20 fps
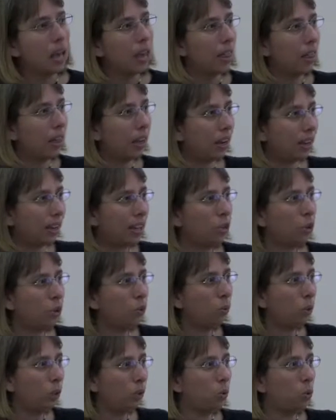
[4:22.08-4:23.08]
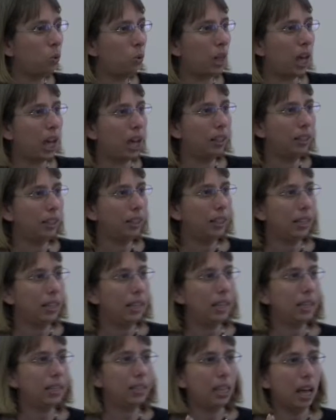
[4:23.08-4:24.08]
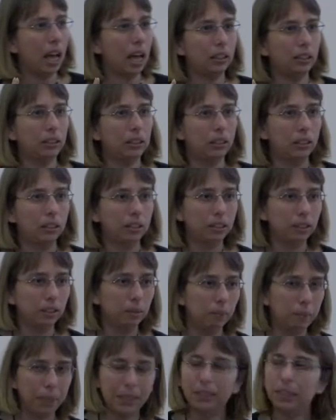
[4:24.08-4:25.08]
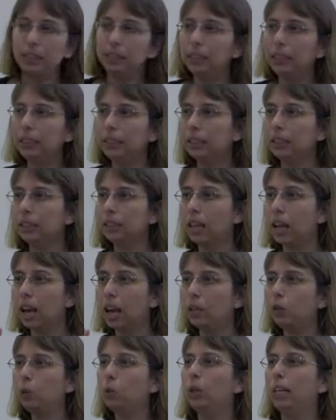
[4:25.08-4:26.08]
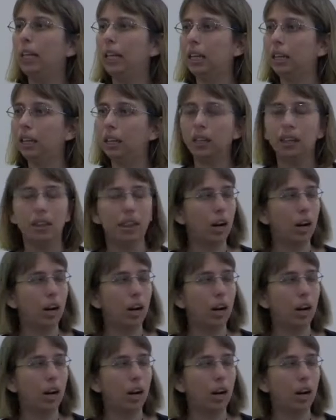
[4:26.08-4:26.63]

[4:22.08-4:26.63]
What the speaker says: The reason we do that is that businesses are unique.